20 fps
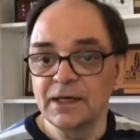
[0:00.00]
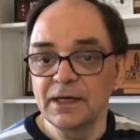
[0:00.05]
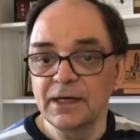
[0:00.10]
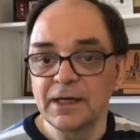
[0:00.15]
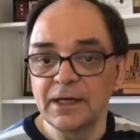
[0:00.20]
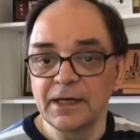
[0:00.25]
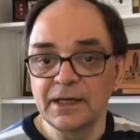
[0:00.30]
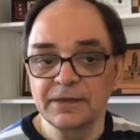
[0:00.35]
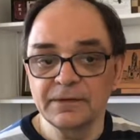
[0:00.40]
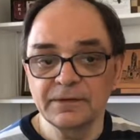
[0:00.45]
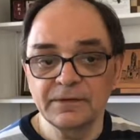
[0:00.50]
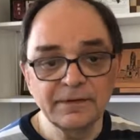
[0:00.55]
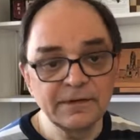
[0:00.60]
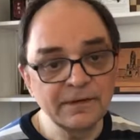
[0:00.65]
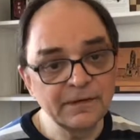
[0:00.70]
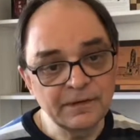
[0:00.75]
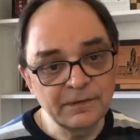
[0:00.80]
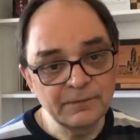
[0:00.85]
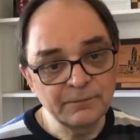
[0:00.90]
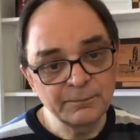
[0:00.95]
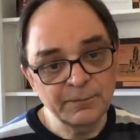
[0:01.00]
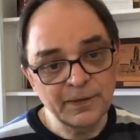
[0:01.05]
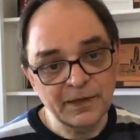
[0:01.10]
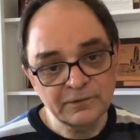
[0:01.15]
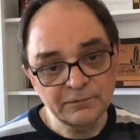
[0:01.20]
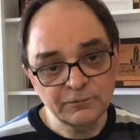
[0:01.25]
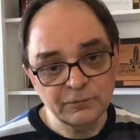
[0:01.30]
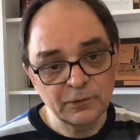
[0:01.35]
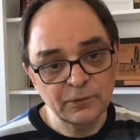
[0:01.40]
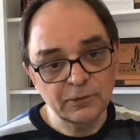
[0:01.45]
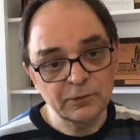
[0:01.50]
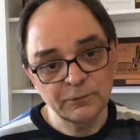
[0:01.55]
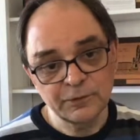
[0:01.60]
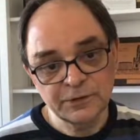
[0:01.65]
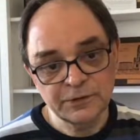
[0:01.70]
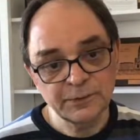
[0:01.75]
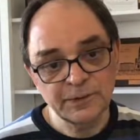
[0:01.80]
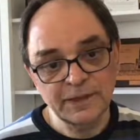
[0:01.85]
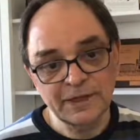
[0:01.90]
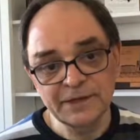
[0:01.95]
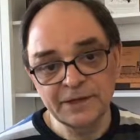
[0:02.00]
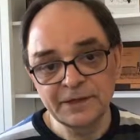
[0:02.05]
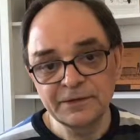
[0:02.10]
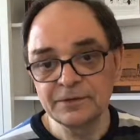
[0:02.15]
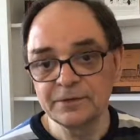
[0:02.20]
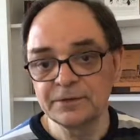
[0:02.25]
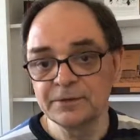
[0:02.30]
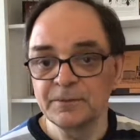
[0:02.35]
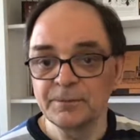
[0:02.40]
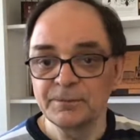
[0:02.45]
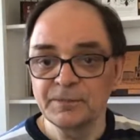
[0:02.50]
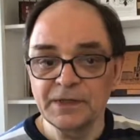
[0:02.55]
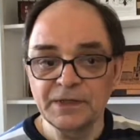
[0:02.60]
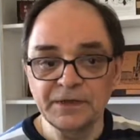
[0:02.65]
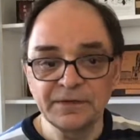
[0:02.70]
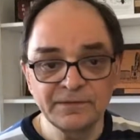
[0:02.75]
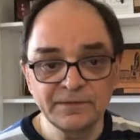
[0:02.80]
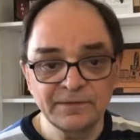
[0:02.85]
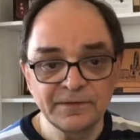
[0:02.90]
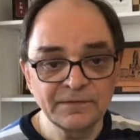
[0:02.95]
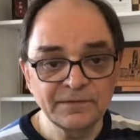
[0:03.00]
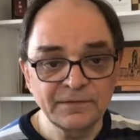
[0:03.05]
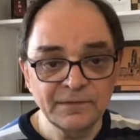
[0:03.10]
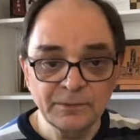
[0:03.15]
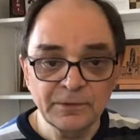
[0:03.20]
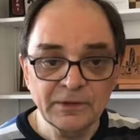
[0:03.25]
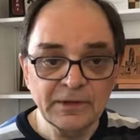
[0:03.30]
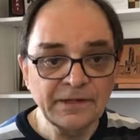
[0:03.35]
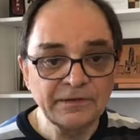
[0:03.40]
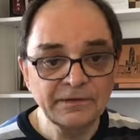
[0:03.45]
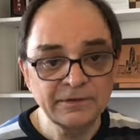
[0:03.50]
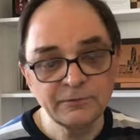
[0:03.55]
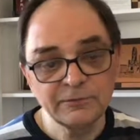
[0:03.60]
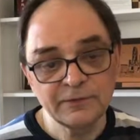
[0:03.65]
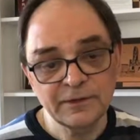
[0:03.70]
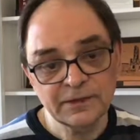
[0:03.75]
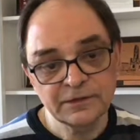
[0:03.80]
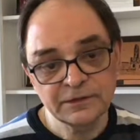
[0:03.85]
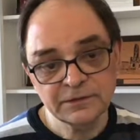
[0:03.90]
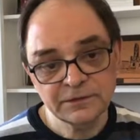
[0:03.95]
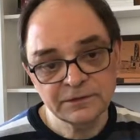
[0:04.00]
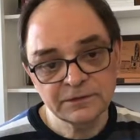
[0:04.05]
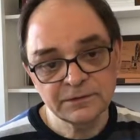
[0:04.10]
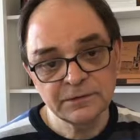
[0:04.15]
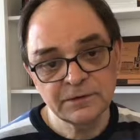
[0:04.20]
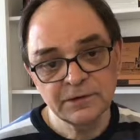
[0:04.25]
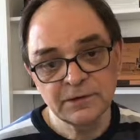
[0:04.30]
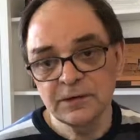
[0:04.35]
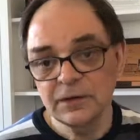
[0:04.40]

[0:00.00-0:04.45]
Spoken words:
And in part 4, which we are into, is the simulation function,